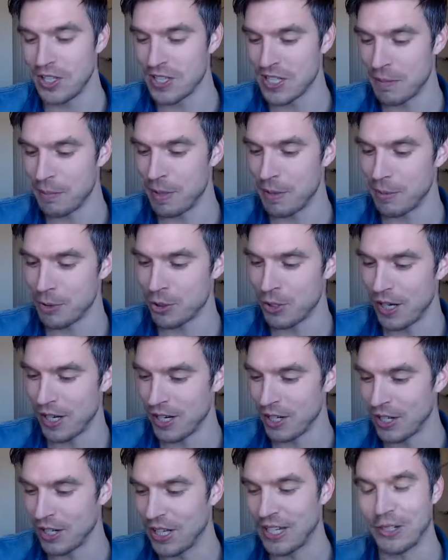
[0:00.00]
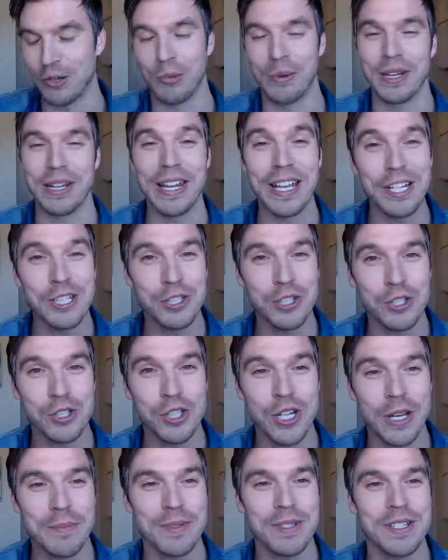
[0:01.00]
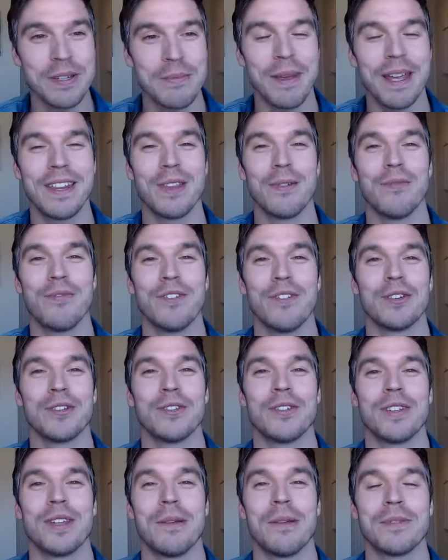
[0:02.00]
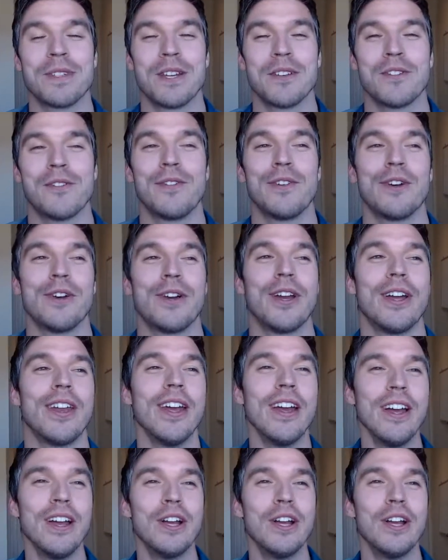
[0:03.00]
Some people try to collect relationships to make themselves feel good.